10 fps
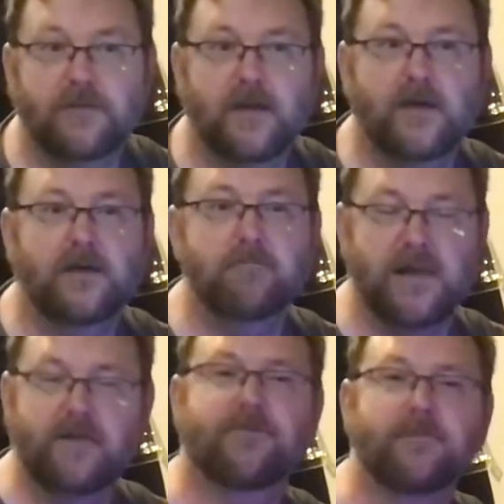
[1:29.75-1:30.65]
They
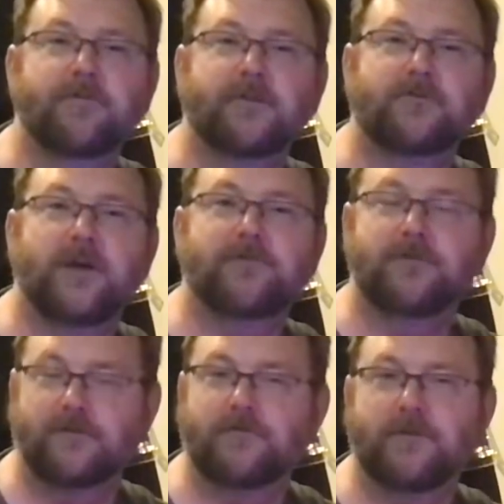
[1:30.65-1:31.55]
made some
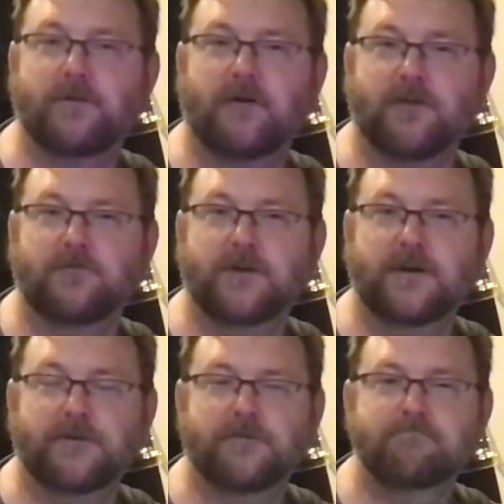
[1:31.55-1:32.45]
suggestions from their
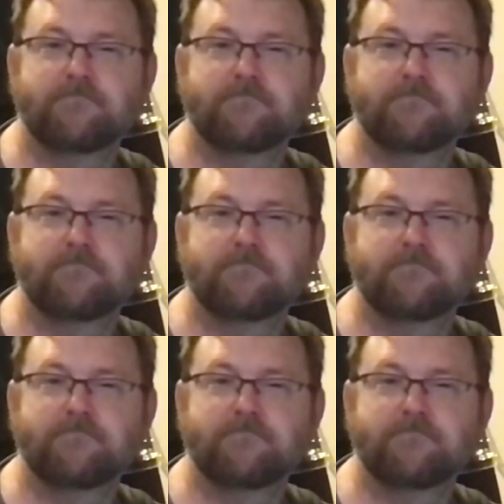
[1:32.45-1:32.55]
engineers.